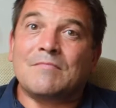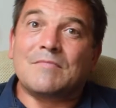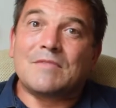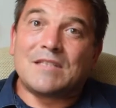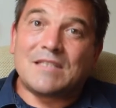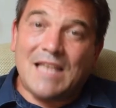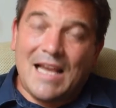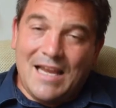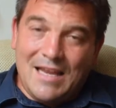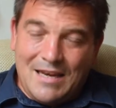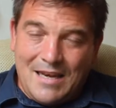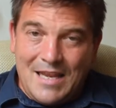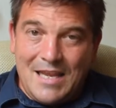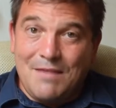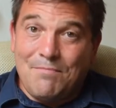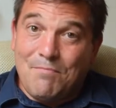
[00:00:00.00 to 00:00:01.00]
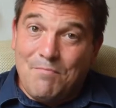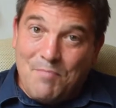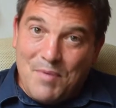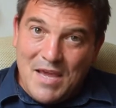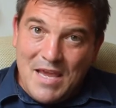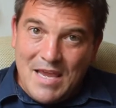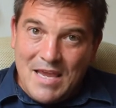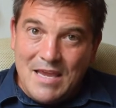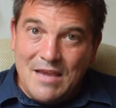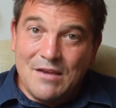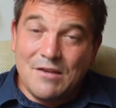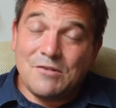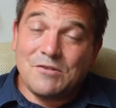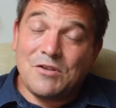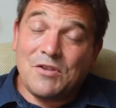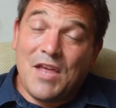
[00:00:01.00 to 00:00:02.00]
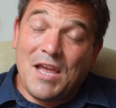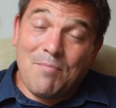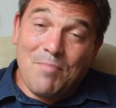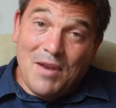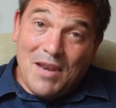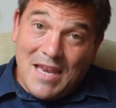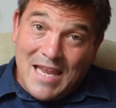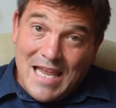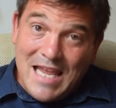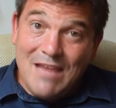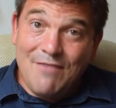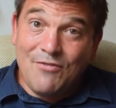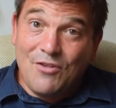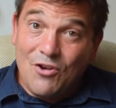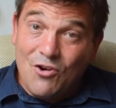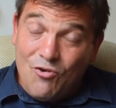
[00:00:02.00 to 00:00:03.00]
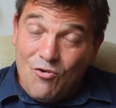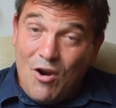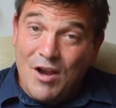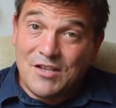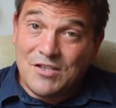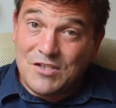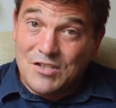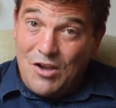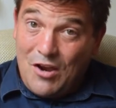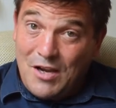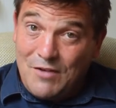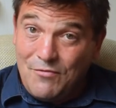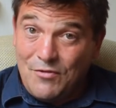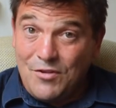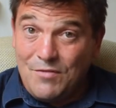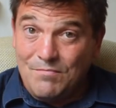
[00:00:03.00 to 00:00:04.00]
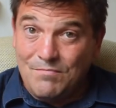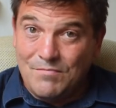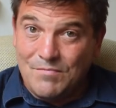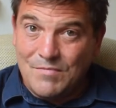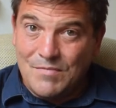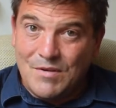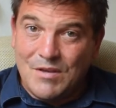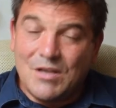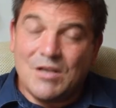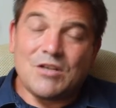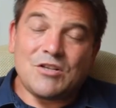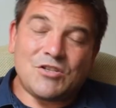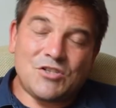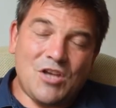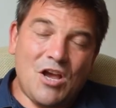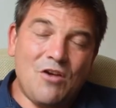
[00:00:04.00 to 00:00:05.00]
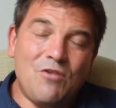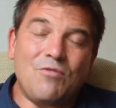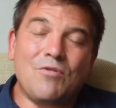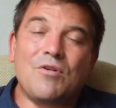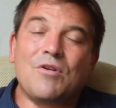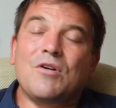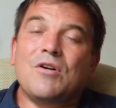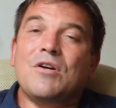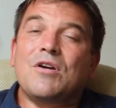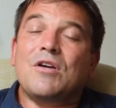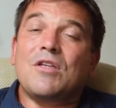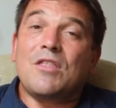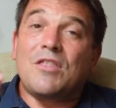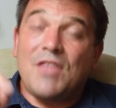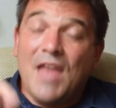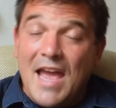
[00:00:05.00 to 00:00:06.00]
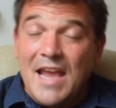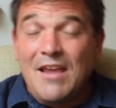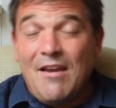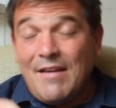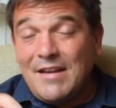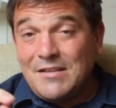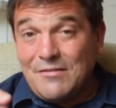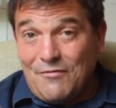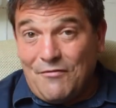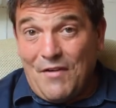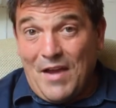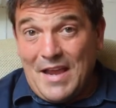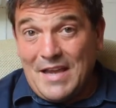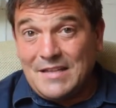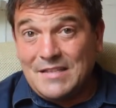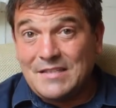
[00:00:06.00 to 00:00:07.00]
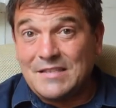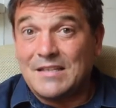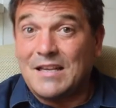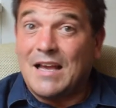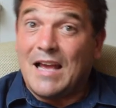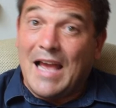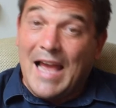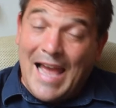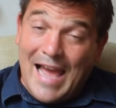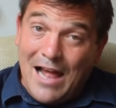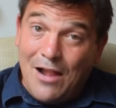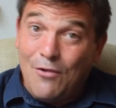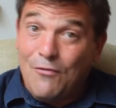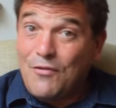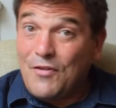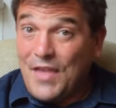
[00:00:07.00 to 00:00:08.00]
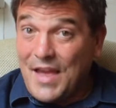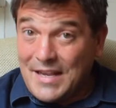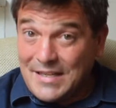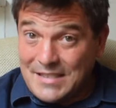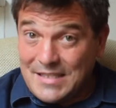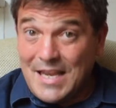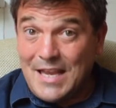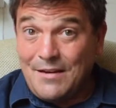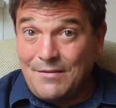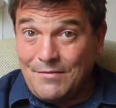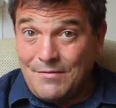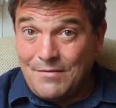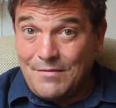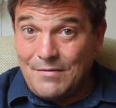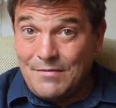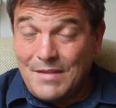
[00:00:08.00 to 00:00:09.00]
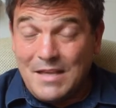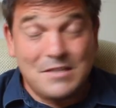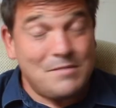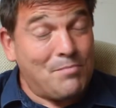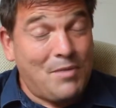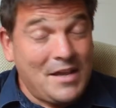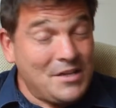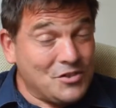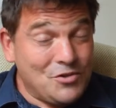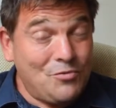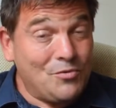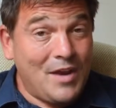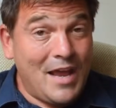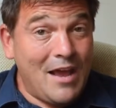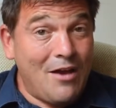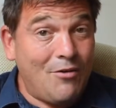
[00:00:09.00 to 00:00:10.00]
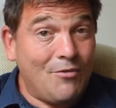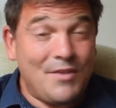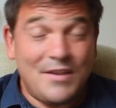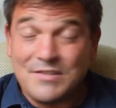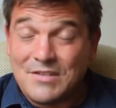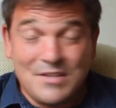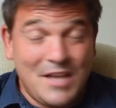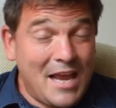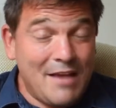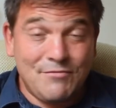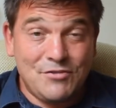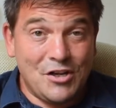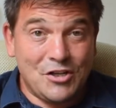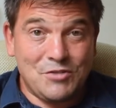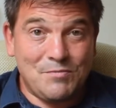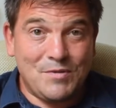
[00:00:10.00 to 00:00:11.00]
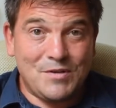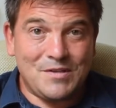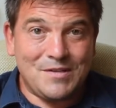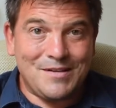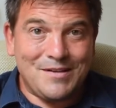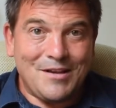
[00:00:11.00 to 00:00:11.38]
Secondly, B, do they believe that Christ died for them? So they're going to face hell for their sin. There's a place called hell. There's a day of judgment.